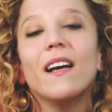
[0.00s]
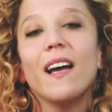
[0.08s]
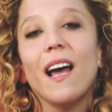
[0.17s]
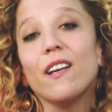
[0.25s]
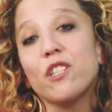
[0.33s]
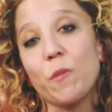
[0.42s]

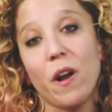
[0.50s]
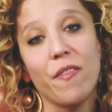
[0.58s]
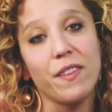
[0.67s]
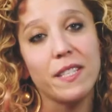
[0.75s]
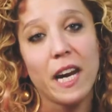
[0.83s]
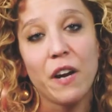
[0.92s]
Elsewhere in
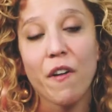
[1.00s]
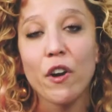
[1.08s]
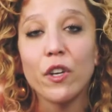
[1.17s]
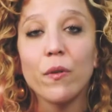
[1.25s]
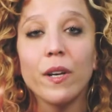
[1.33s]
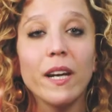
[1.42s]
the state of our
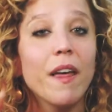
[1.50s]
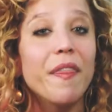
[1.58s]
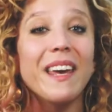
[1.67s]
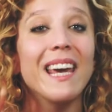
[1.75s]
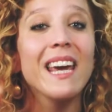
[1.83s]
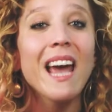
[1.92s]
union,
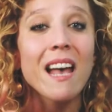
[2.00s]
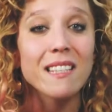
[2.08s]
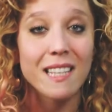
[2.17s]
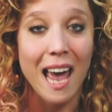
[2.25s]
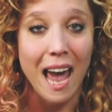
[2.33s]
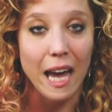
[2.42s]
the
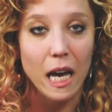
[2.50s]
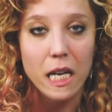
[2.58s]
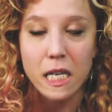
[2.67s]
ESA,